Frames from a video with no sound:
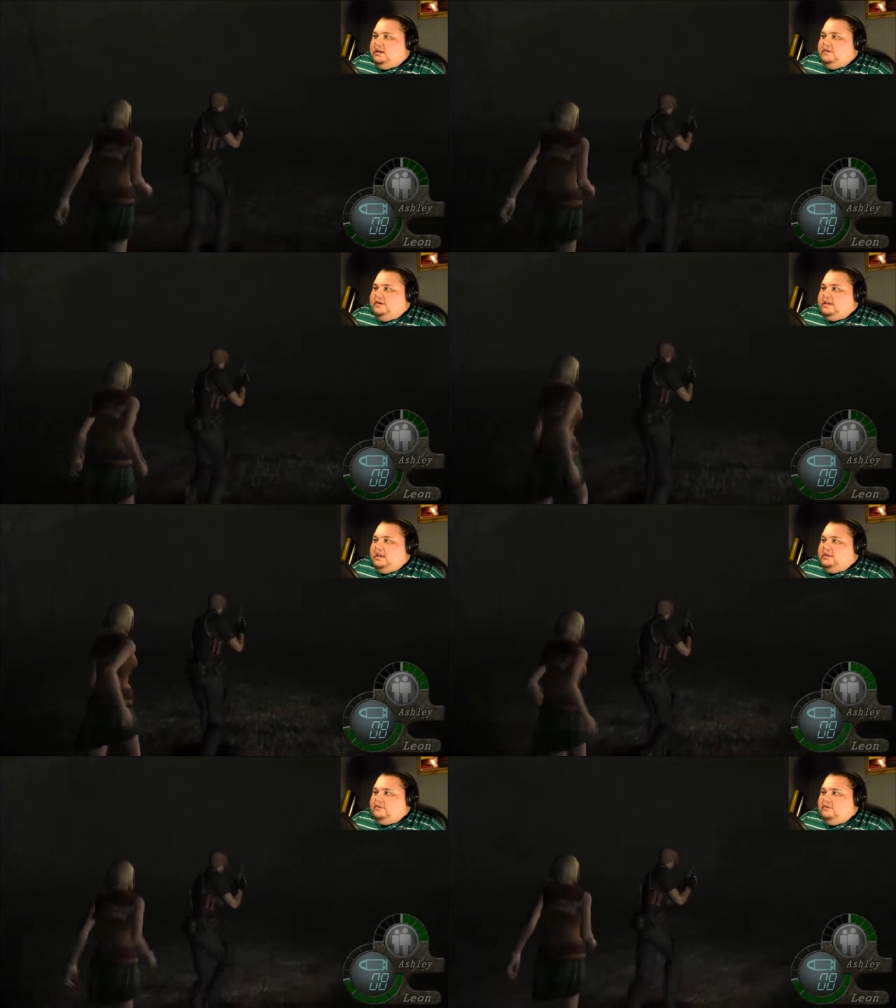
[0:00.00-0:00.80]
If I
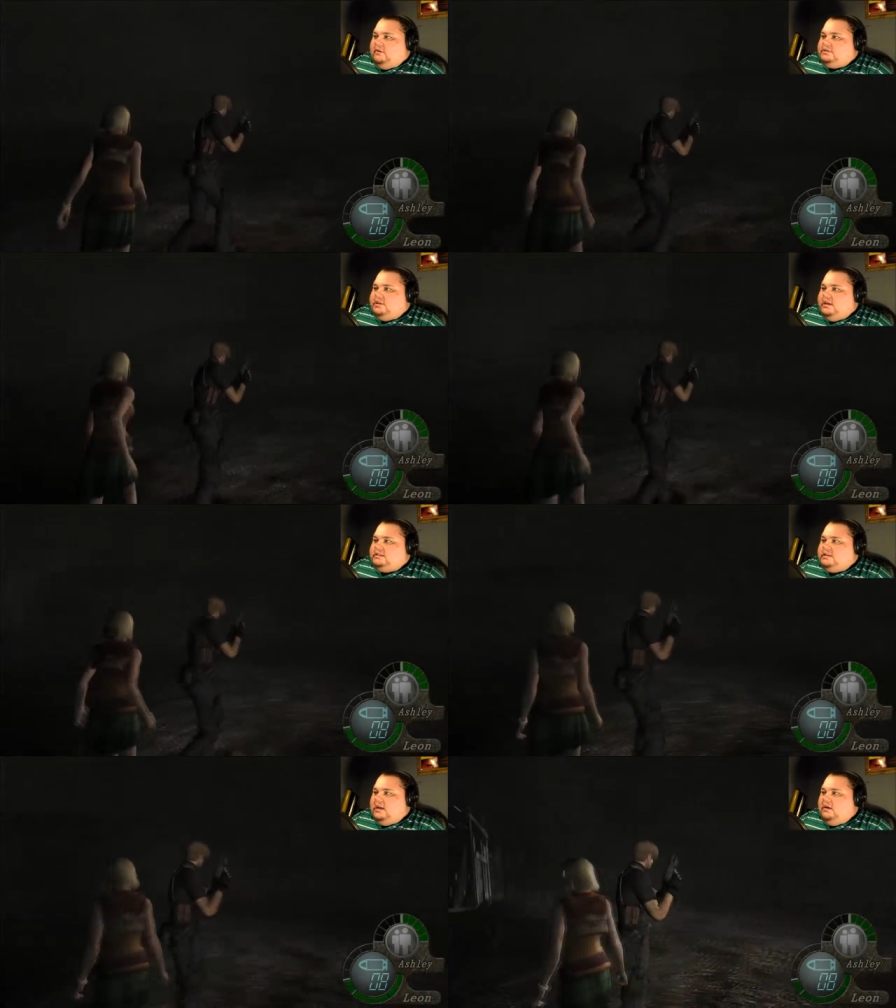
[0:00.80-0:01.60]
can't get the large
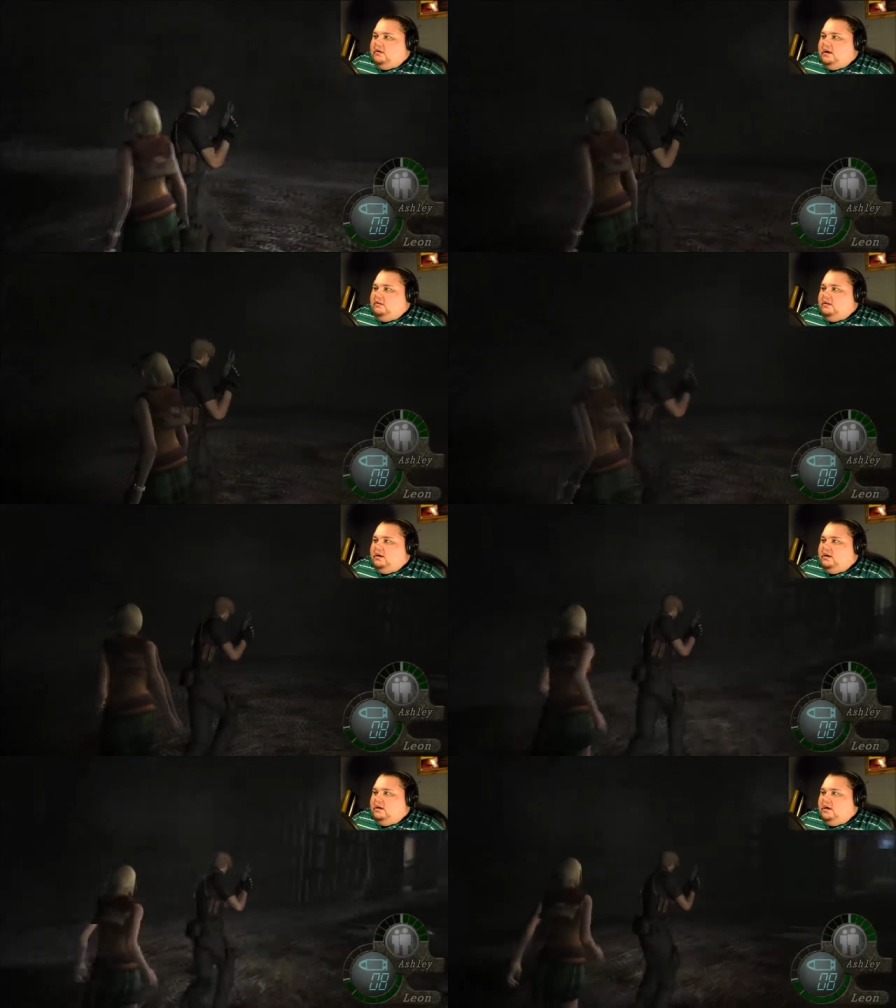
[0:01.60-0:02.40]
case now, I'll
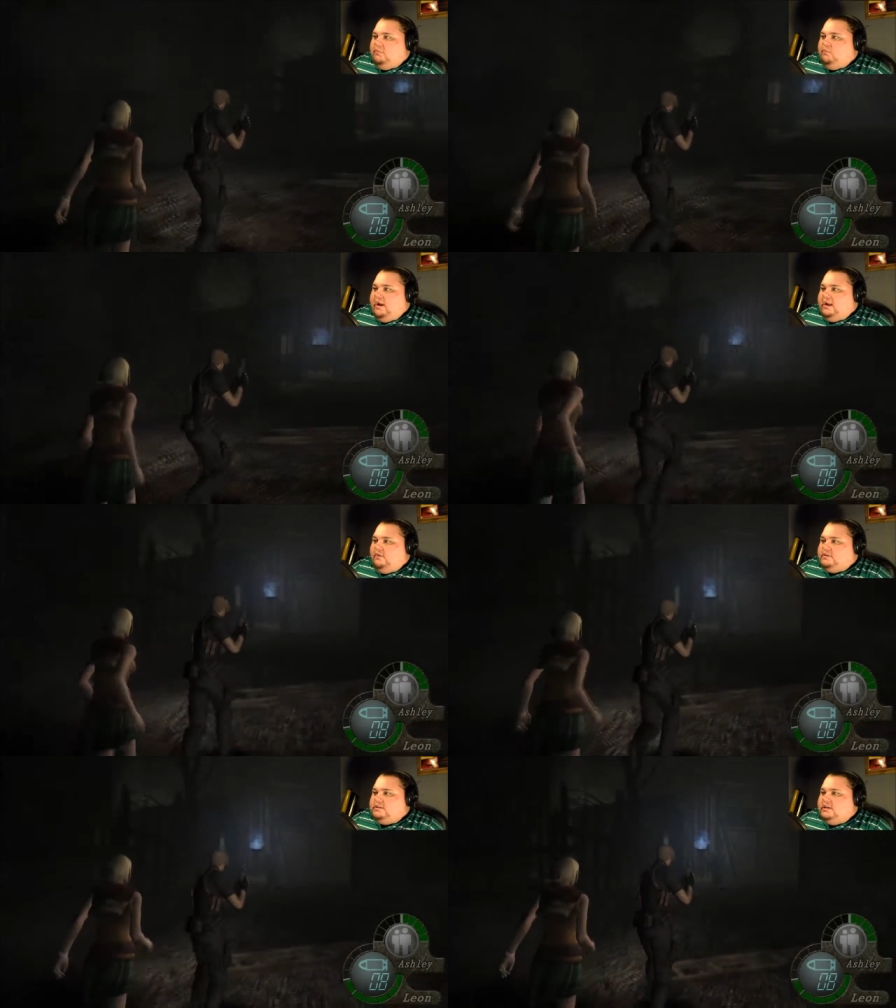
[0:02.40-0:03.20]
uh, I'll wait
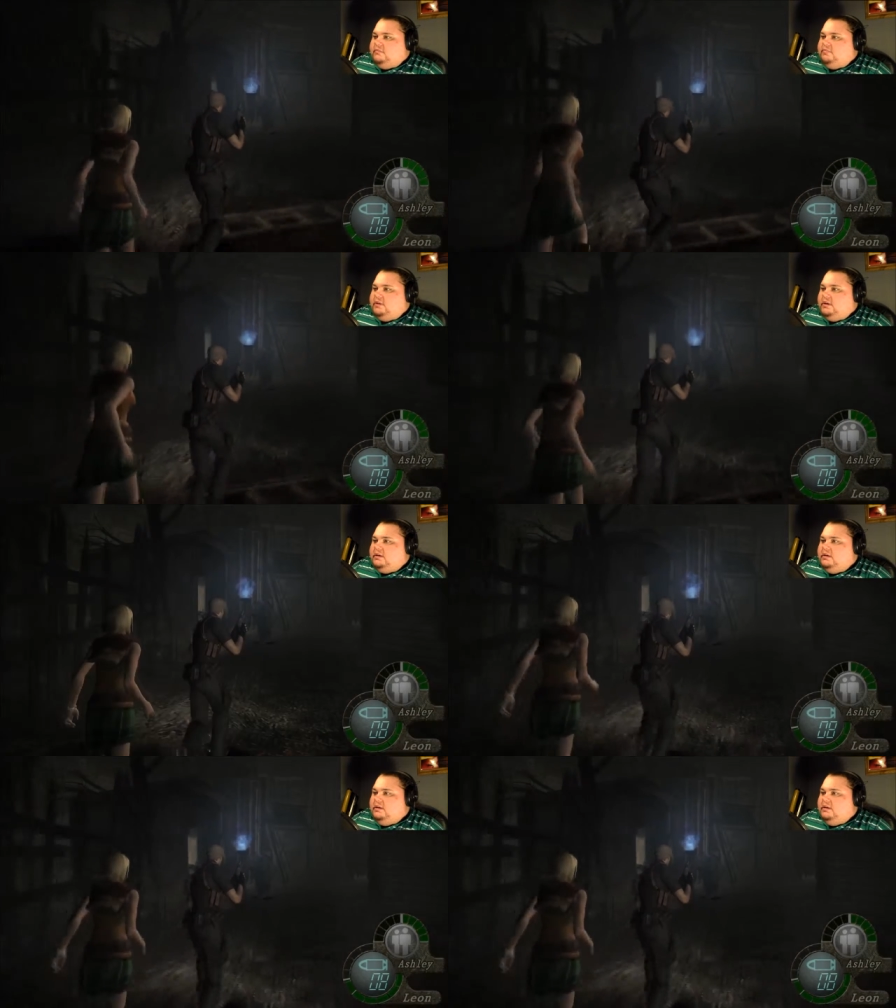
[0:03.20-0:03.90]
on the TMP.